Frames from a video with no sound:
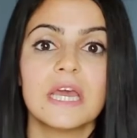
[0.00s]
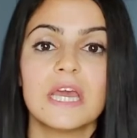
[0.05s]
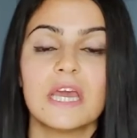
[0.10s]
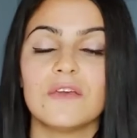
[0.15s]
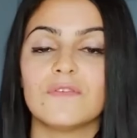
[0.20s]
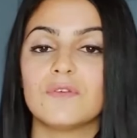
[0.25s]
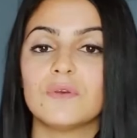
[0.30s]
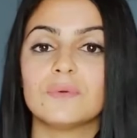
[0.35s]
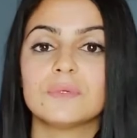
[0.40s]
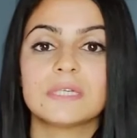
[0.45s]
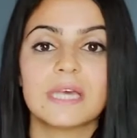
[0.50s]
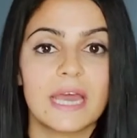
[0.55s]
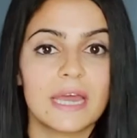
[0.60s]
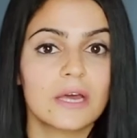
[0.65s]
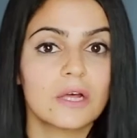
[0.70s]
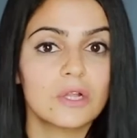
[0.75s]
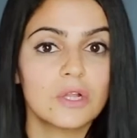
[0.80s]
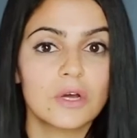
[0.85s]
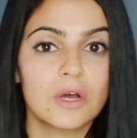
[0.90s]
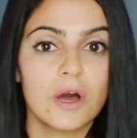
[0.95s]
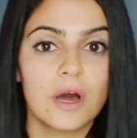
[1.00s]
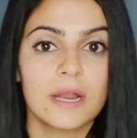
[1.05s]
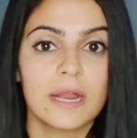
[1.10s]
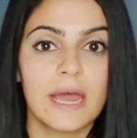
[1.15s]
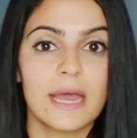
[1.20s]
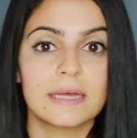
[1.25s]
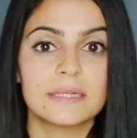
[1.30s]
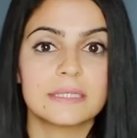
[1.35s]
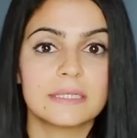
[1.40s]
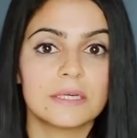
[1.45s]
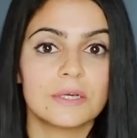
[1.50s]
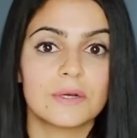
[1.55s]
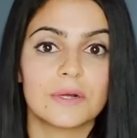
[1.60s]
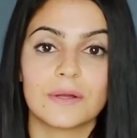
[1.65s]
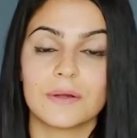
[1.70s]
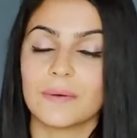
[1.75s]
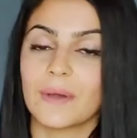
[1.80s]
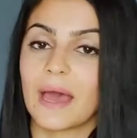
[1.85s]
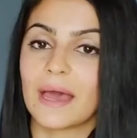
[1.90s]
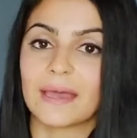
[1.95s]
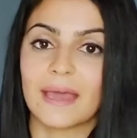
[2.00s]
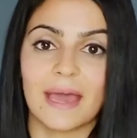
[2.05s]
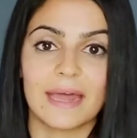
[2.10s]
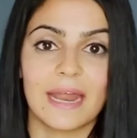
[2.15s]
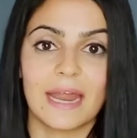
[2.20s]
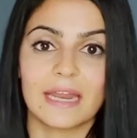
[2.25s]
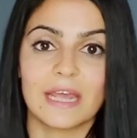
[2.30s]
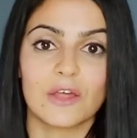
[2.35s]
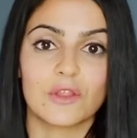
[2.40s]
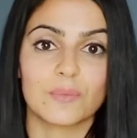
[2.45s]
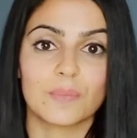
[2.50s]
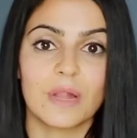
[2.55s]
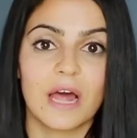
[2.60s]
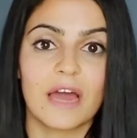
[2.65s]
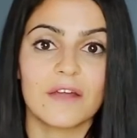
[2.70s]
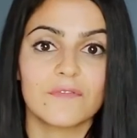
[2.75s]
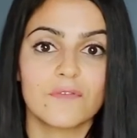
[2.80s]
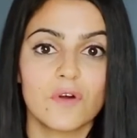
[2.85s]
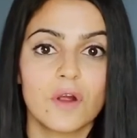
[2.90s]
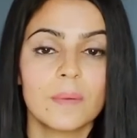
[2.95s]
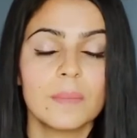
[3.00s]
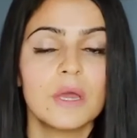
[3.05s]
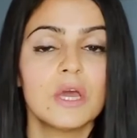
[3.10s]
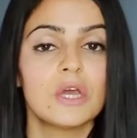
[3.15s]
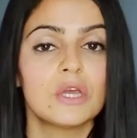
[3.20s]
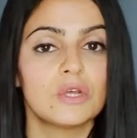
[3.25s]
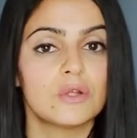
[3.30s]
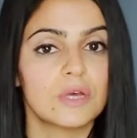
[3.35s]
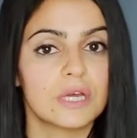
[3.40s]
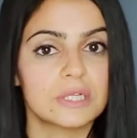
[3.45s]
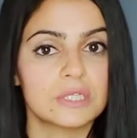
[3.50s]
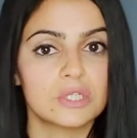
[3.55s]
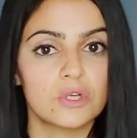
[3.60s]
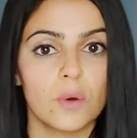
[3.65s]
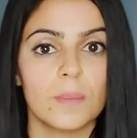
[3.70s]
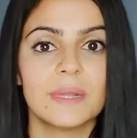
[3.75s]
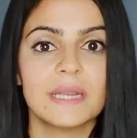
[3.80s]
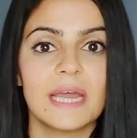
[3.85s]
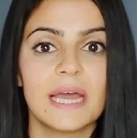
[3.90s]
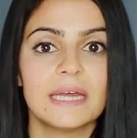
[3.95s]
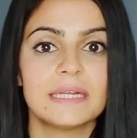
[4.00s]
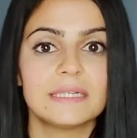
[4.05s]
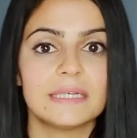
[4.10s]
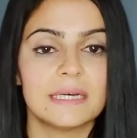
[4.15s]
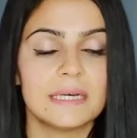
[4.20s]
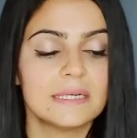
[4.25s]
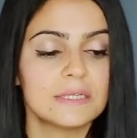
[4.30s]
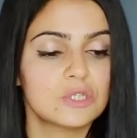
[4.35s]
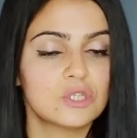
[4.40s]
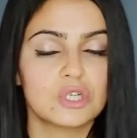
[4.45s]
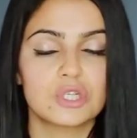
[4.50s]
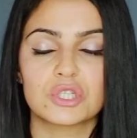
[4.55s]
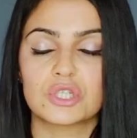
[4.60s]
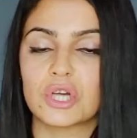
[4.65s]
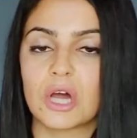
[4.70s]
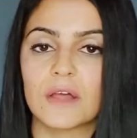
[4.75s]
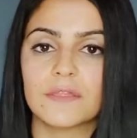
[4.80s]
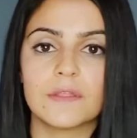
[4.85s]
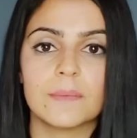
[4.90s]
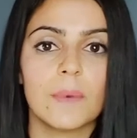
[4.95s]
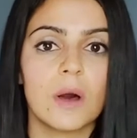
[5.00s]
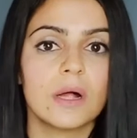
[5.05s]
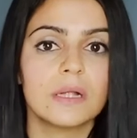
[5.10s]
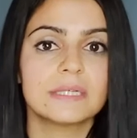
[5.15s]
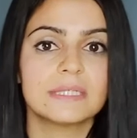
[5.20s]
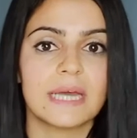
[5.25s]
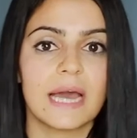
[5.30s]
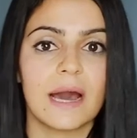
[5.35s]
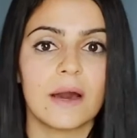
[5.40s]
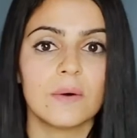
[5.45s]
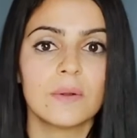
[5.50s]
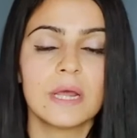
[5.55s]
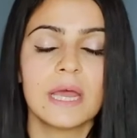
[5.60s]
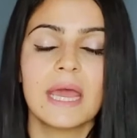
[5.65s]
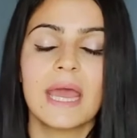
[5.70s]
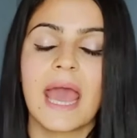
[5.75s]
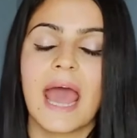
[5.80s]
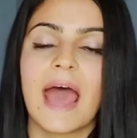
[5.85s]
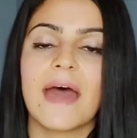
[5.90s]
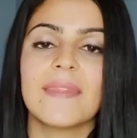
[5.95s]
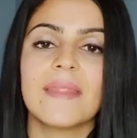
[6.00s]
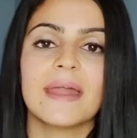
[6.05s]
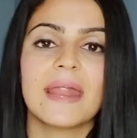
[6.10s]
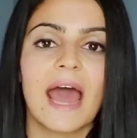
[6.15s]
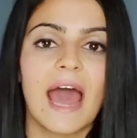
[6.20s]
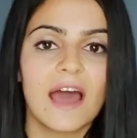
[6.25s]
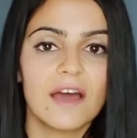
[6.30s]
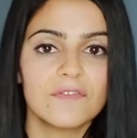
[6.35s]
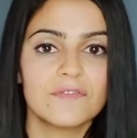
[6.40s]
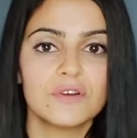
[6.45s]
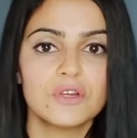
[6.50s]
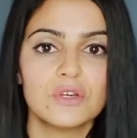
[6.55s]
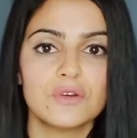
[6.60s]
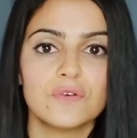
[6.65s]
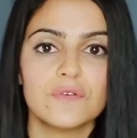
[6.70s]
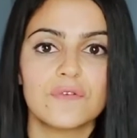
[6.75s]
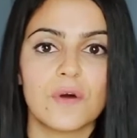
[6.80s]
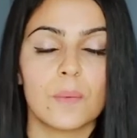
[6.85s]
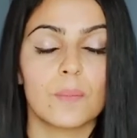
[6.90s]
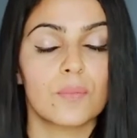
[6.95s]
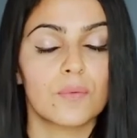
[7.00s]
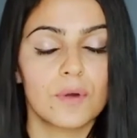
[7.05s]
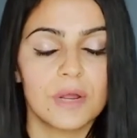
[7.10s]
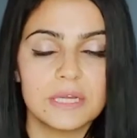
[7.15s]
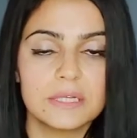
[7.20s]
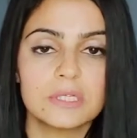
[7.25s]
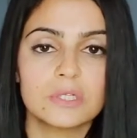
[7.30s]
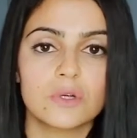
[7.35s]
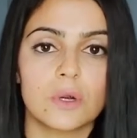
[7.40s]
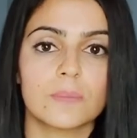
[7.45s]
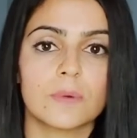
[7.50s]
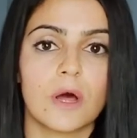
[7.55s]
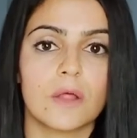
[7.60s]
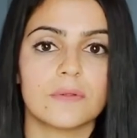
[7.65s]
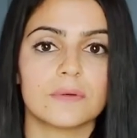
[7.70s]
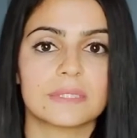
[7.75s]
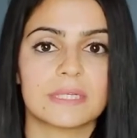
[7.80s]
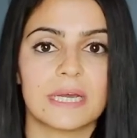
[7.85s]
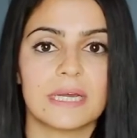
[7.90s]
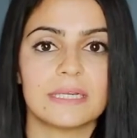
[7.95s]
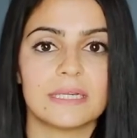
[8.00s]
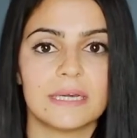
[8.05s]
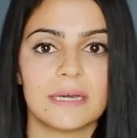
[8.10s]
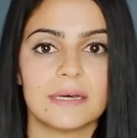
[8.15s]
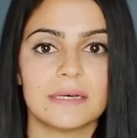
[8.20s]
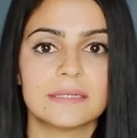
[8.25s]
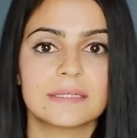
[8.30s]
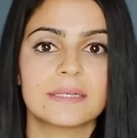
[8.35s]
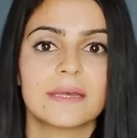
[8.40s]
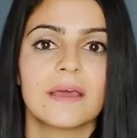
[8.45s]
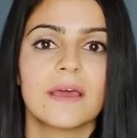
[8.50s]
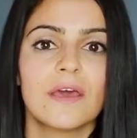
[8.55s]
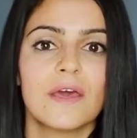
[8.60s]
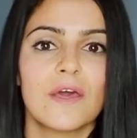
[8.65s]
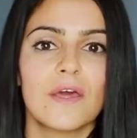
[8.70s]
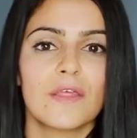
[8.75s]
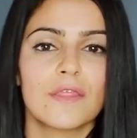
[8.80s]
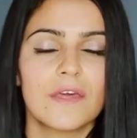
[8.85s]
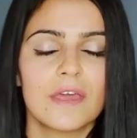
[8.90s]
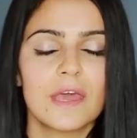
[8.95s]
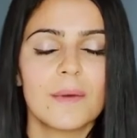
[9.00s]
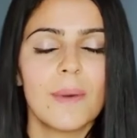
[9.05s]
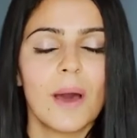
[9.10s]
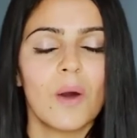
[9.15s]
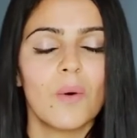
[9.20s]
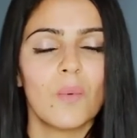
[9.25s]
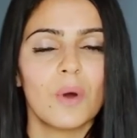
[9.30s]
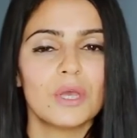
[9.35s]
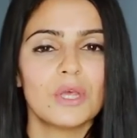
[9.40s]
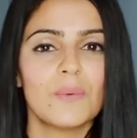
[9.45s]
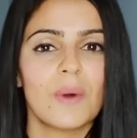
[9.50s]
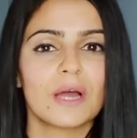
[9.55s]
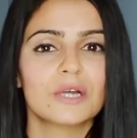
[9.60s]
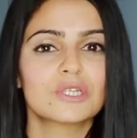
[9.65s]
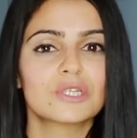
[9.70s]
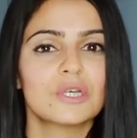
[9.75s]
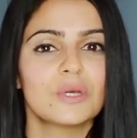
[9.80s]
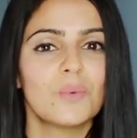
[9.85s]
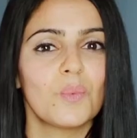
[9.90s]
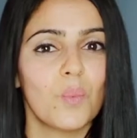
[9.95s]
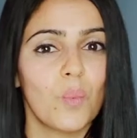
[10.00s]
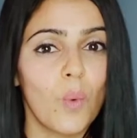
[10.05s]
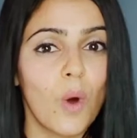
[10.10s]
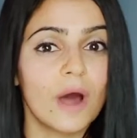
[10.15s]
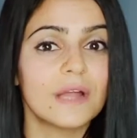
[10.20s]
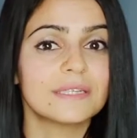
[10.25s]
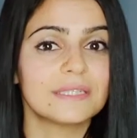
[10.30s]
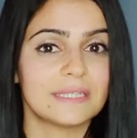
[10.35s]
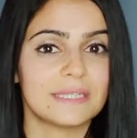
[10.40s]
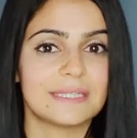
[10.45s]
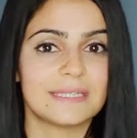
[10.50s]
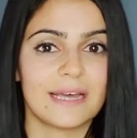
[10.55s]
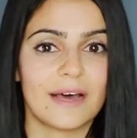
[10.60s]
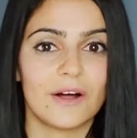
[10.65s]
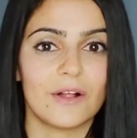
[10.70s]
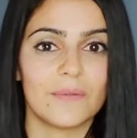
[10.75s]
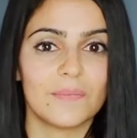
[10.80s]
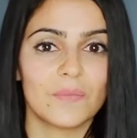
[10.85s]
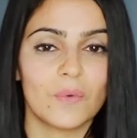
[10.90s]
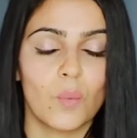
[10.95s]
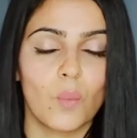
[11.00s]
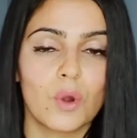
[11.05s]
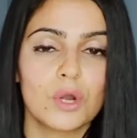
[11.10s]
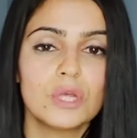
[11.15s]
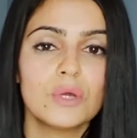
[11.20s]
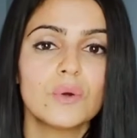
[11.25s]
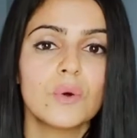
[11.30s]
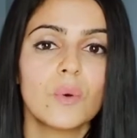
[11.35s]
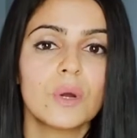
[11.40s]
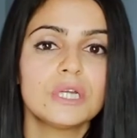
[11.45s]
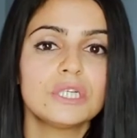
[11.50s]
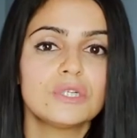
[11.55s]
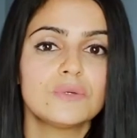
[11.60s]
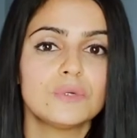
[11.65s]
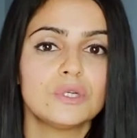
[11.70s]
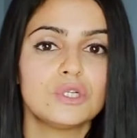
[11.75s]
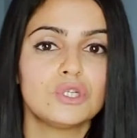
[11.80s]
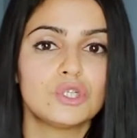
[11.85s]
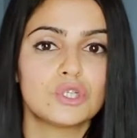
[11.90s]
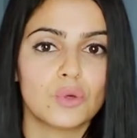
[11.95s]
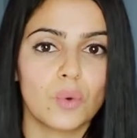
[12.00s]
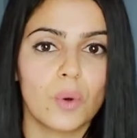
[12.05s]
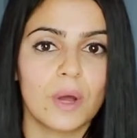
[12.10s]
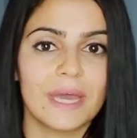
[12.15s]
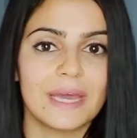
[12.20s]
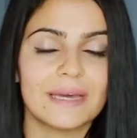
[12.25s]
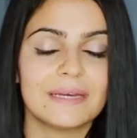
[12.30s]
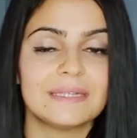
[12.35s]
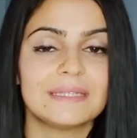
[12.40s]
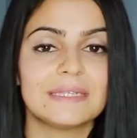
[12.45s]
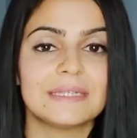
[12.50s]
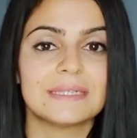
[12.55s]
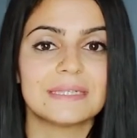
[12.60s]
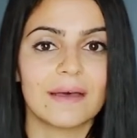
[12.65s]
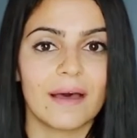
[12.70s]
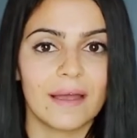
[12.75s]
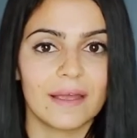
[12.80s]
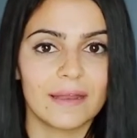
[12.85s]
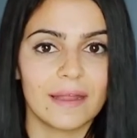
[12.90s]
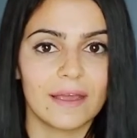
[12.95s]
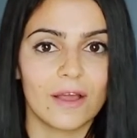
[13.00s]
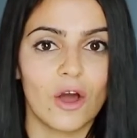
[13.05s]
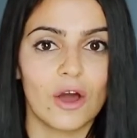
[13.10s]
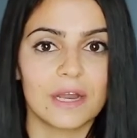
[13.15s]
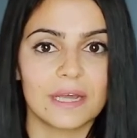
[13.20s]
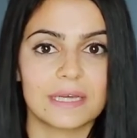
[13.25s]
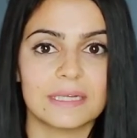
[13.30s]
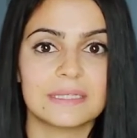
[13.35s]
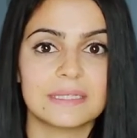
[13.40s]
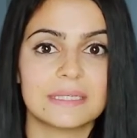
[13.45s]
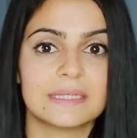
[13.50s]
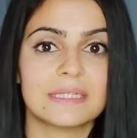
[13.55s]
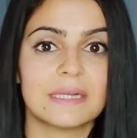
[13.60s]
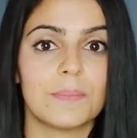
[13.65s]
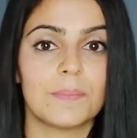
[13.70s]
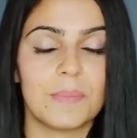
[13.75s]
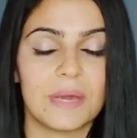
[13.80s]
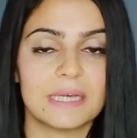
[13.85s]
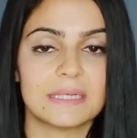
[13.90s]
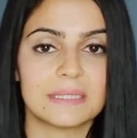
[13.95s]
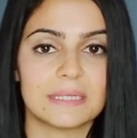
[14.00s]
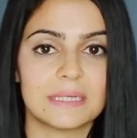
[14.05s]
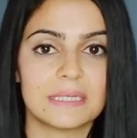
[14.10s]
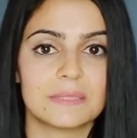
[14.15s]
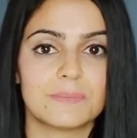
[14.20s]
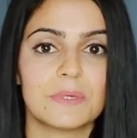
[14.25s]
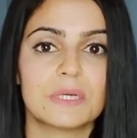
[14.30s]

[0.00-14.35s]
If you take a look on Etsy or again, any other platform, you'll get so many ideas. Just jot them all down. And then after you've brainstormed all those ideas, think about what you actually want to sell. What are you going to enjoy designing on a consistent basis?